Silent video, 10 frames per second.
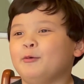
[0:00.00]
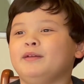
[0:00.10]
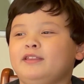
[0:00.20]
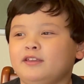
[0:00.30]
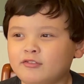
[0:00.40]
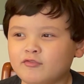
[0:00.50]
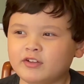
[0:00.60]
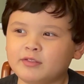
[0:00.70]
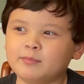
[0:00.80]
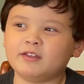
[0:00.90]
but this
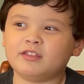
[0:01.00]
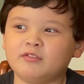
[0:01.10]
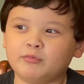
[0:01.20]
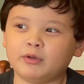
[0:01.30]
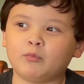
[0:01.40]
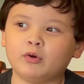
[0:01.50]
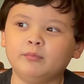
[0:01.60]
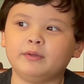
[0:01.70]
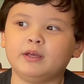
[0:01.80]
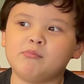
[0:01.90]
Christmas we
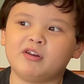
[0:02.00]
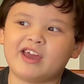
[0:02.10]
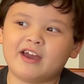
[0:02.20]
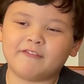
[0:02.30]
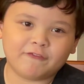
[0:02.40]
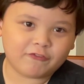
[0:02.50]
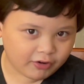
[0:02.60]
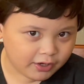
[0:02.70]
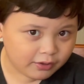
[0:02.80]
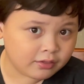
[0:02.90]
won't be able to have
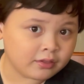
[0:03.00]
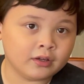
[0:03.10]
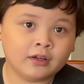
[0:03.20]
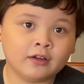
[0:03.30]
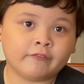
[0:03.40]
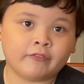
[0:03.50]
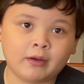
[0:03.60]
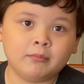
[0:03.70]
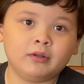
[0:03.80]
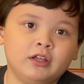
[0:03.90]
friends,
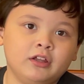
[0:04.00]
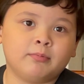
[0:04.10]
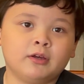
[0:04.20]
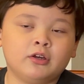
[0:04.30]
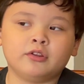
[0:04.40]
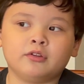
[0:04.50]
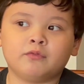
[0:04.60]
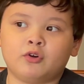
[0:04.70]
families because of